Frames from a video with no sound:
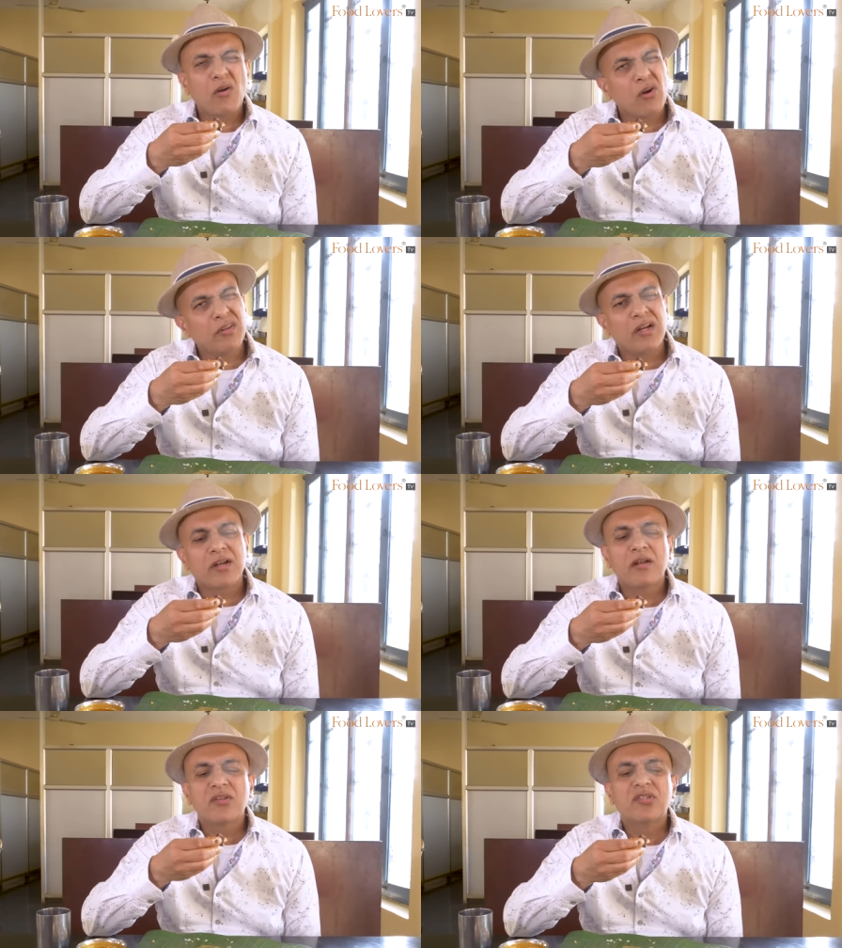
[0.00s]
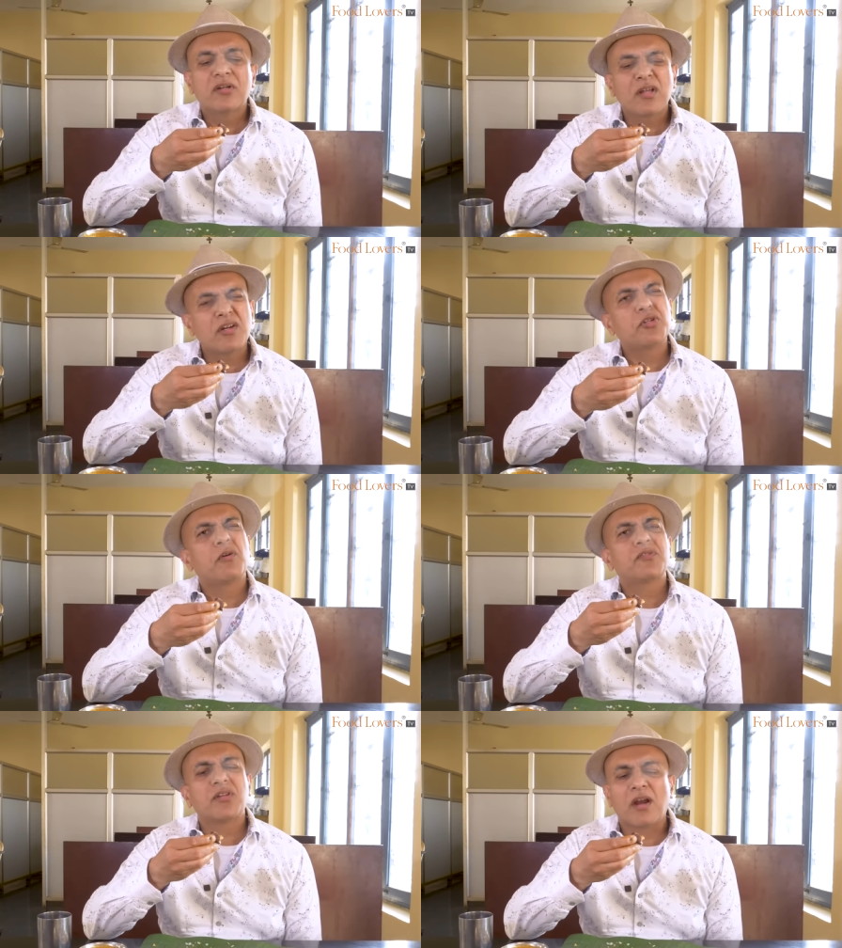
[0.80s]
or that touch
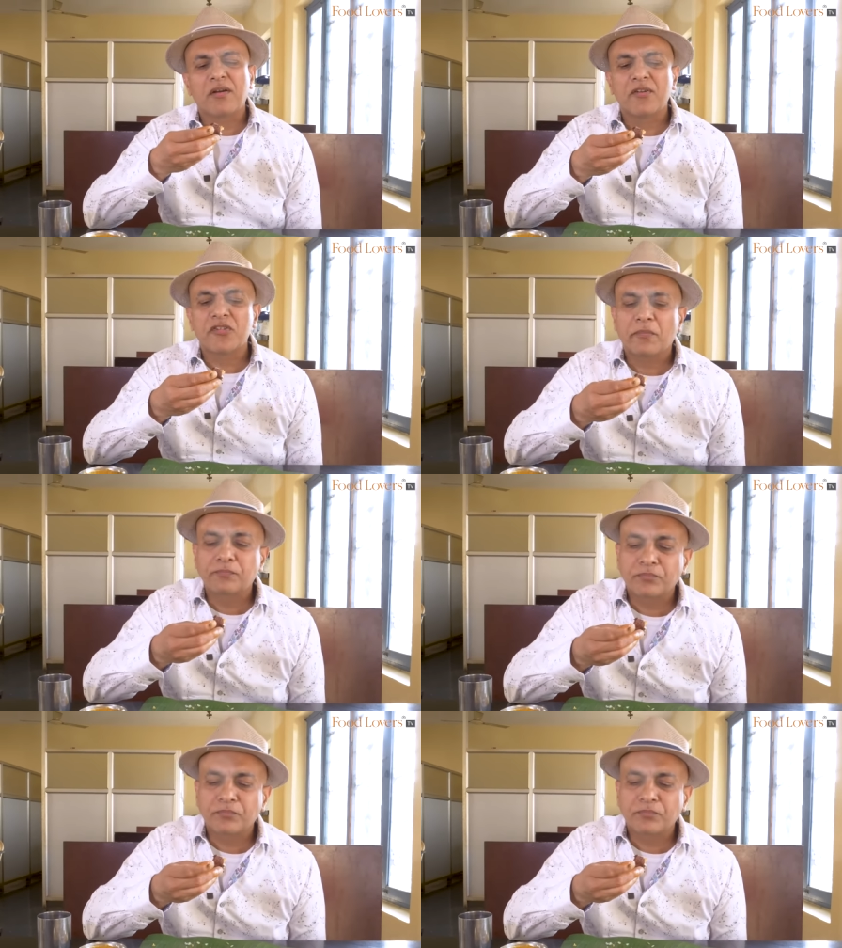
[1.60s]
of sourness.